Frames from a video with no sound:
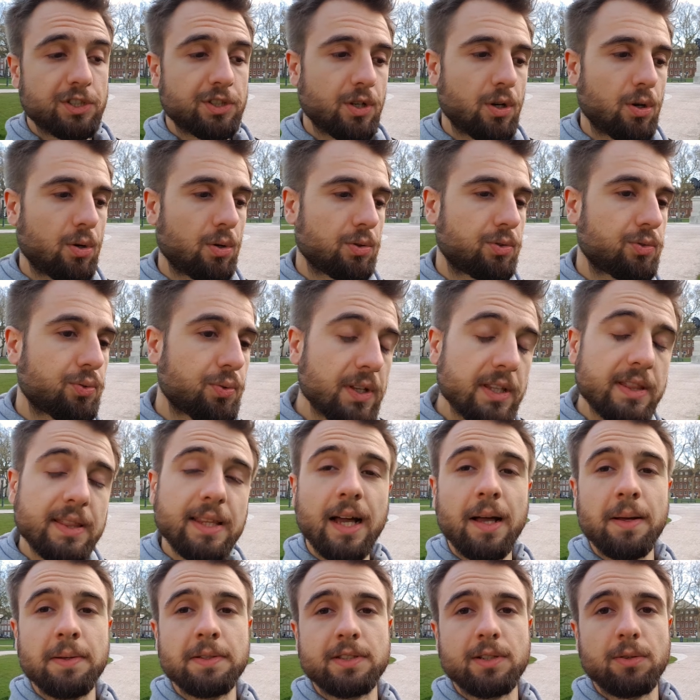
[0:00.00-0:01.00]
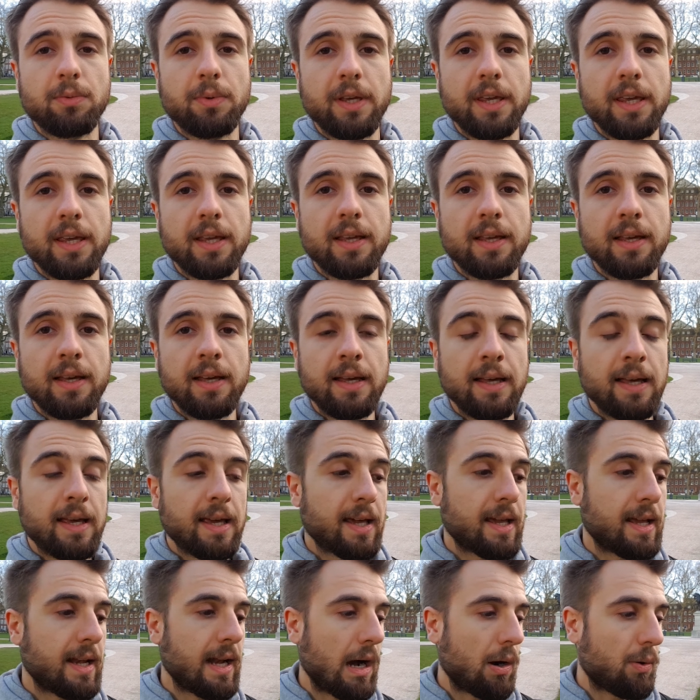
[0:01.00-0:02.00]
So three times a week,
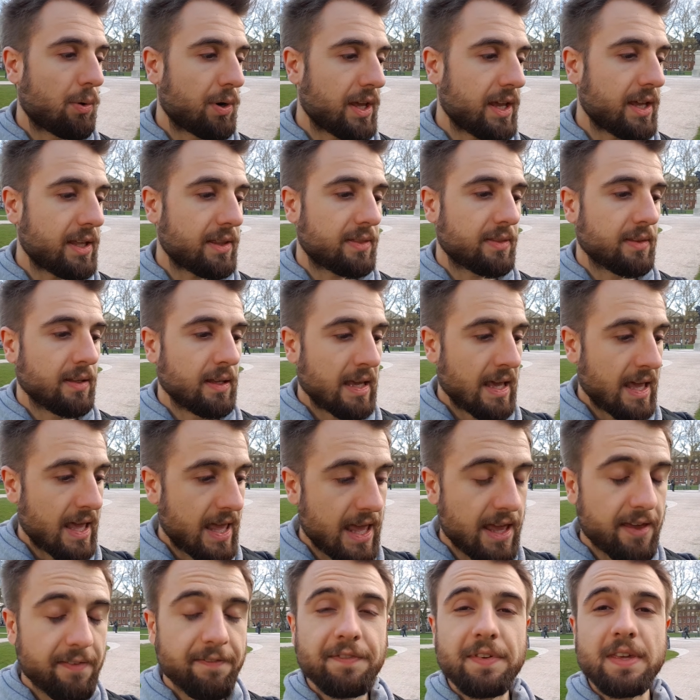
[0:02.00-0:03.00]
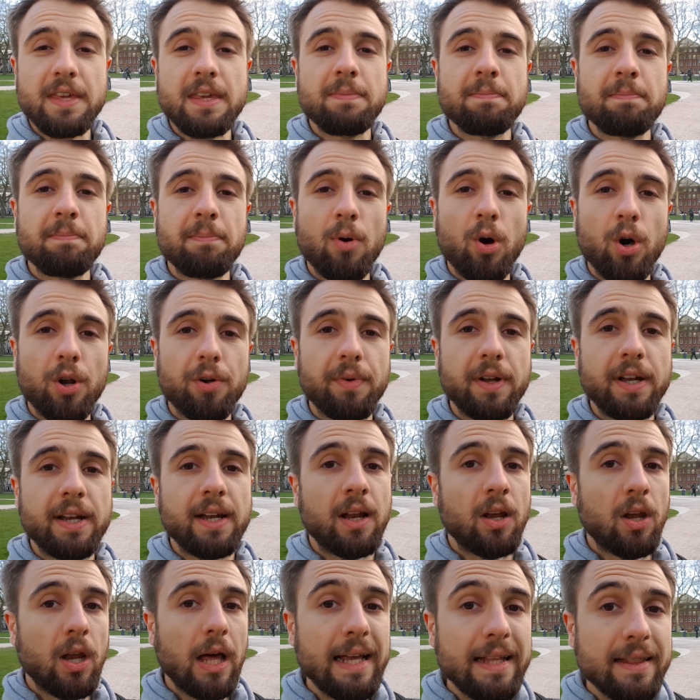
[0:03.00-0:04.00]
and I would hit heavy, moderate,
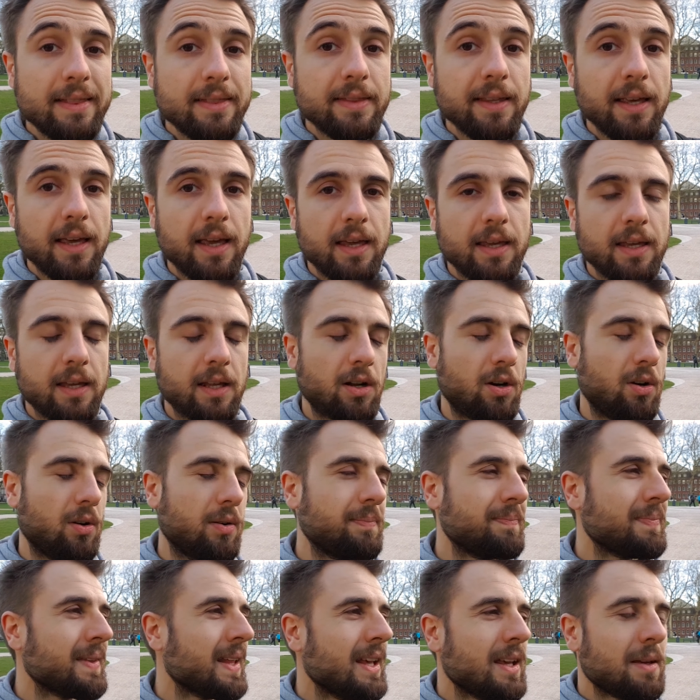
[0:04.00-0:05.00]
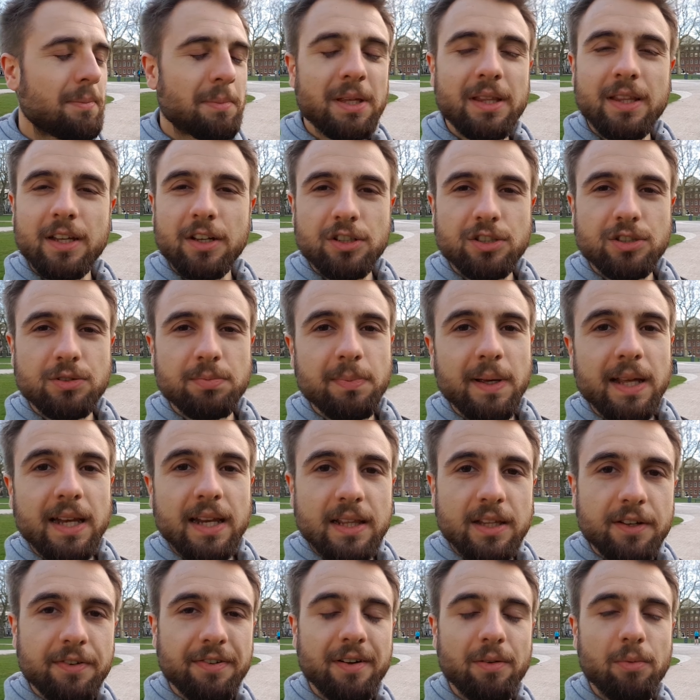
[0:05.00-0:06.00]
and light day. You know, I mean, there's
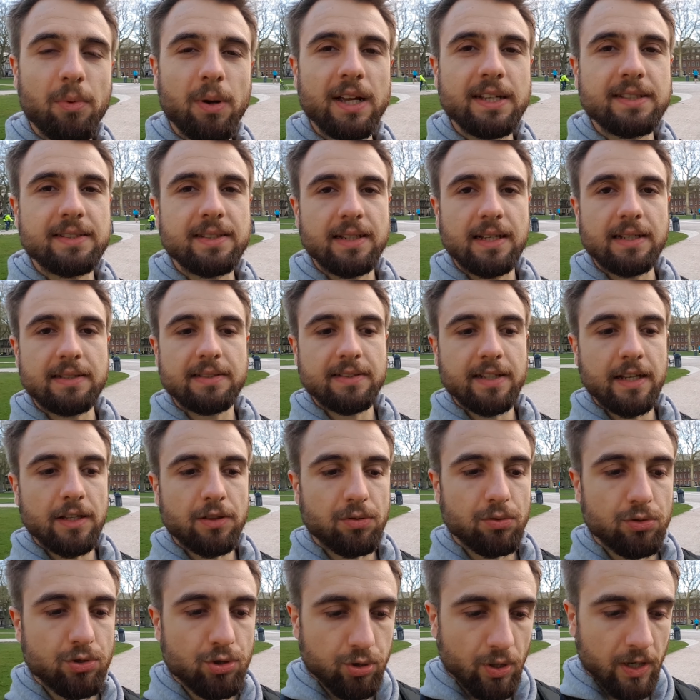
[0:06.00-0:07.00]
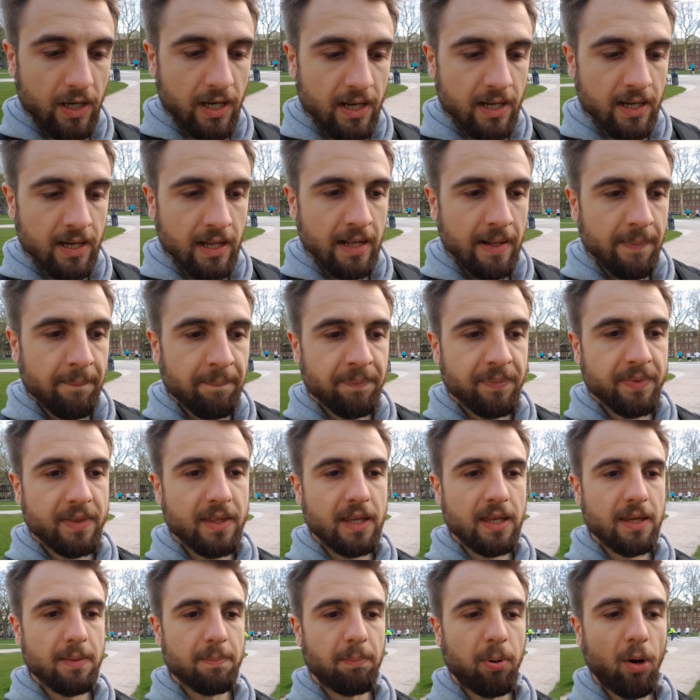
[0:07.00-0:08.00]
many different ways, as I said, to train.
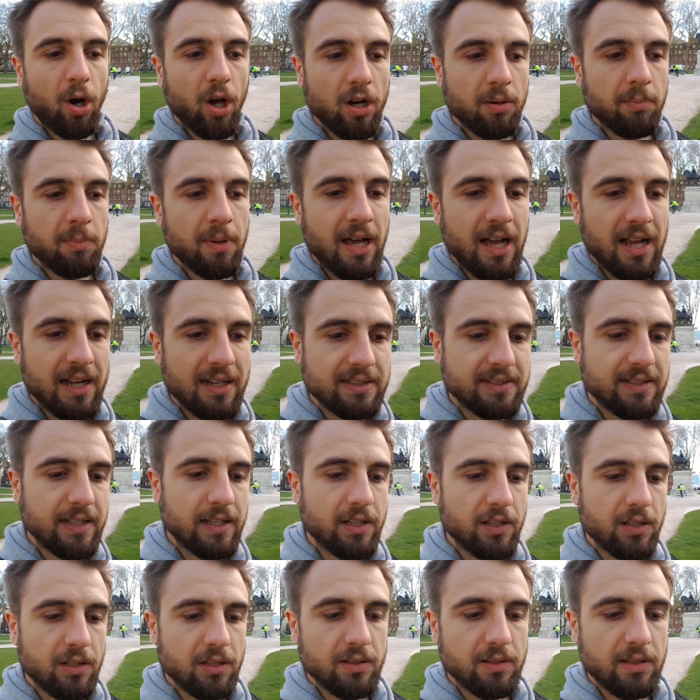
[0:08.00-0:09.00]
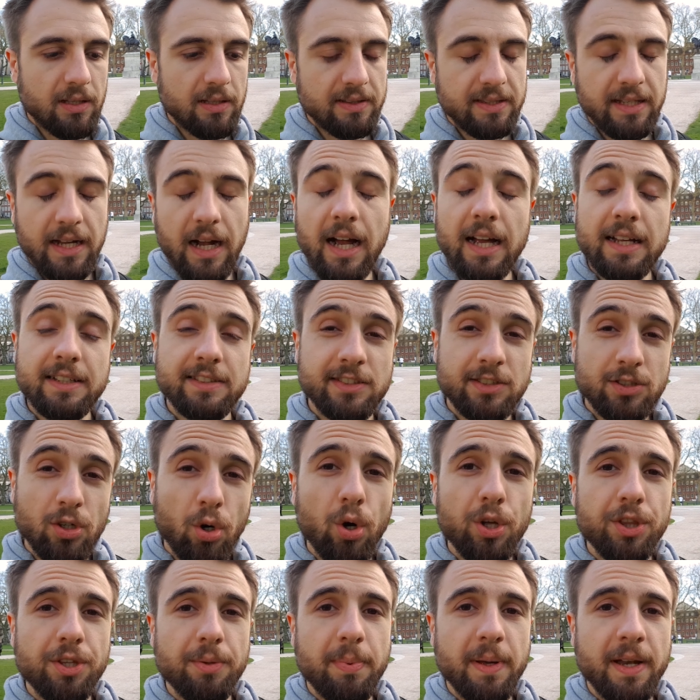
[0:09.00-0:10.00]
The bottom line is that the, I
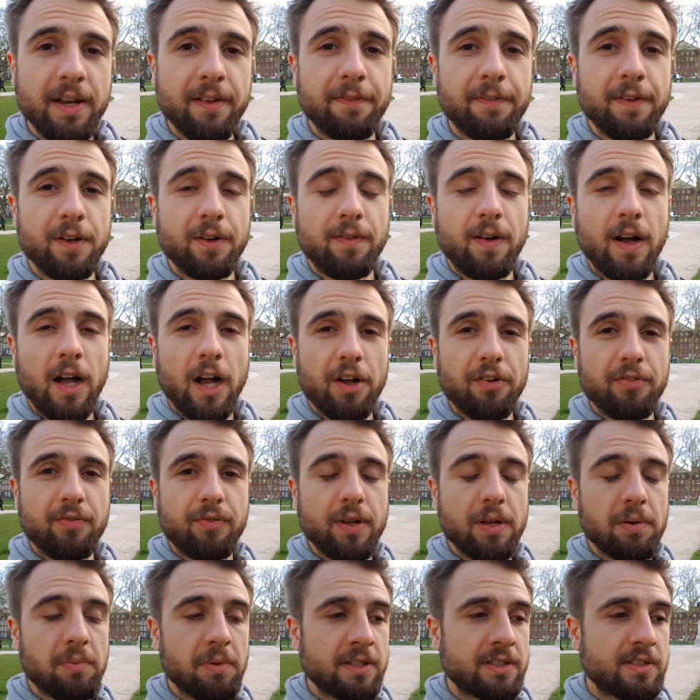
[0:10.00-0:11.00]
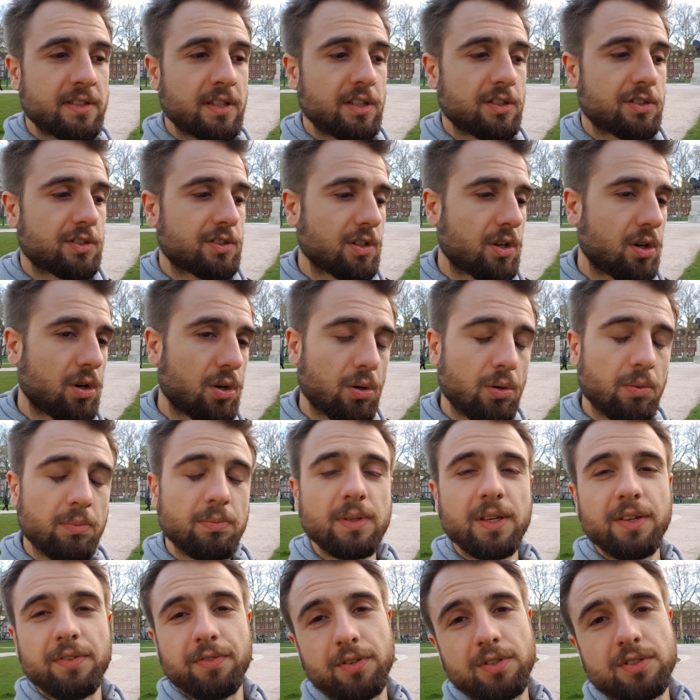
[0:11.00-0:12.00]
saw the benefit of higher frequency.
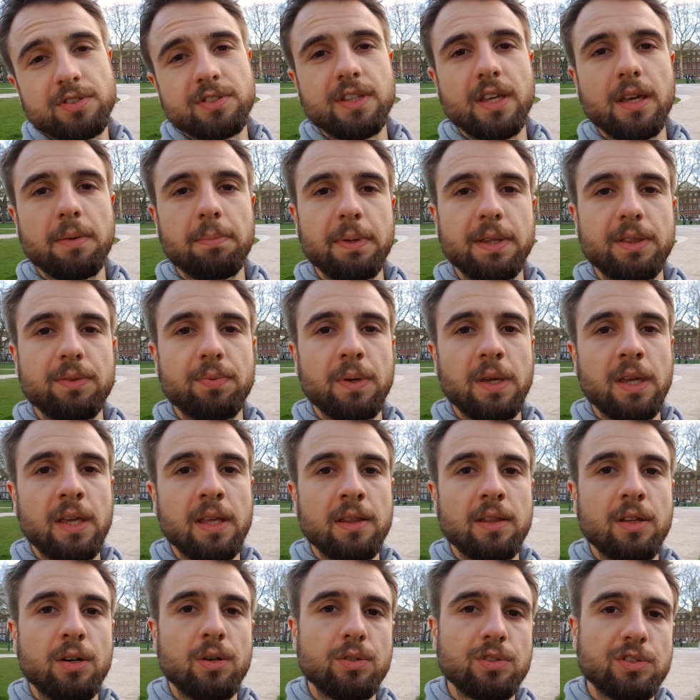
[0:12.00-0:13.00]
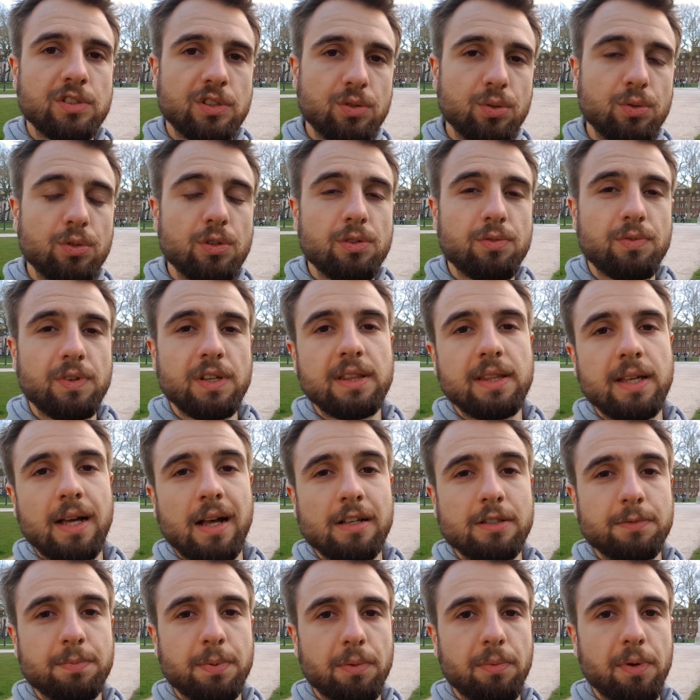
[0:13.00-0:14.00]
So if you stick between those two to three
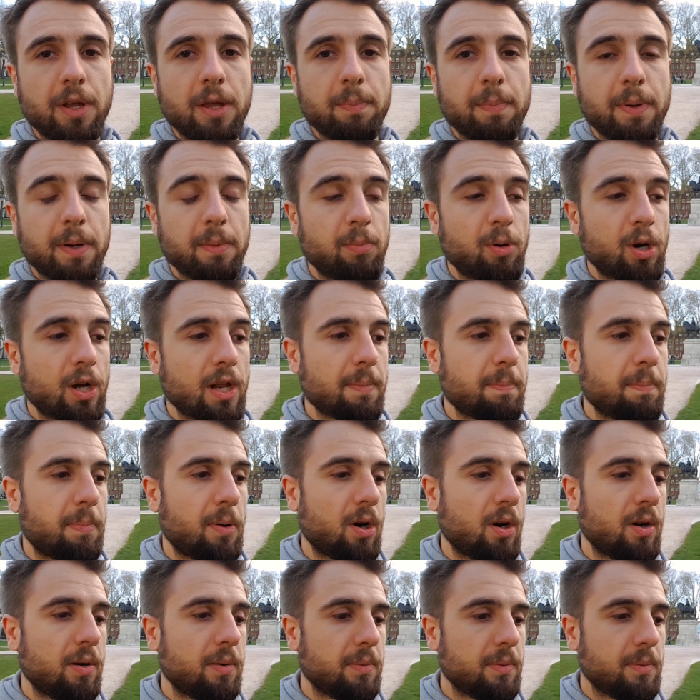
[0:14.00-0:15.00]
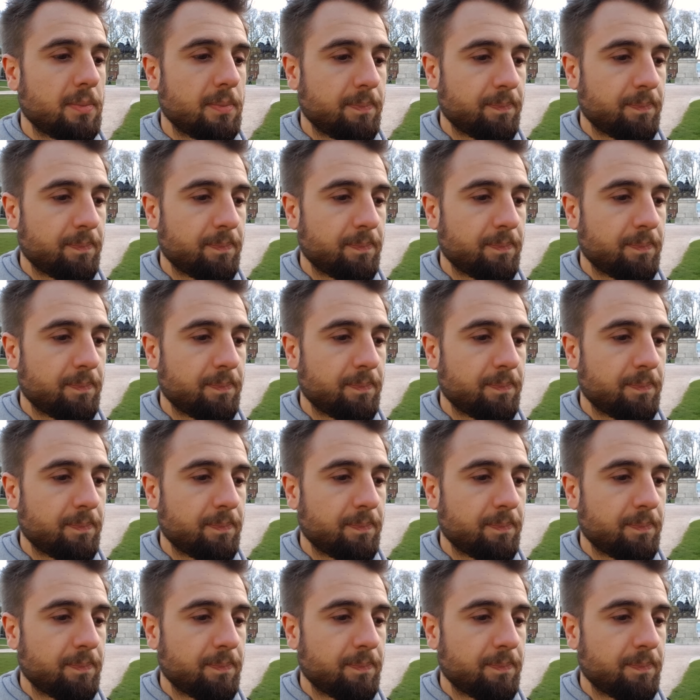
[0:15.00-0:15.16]
times per week per body part,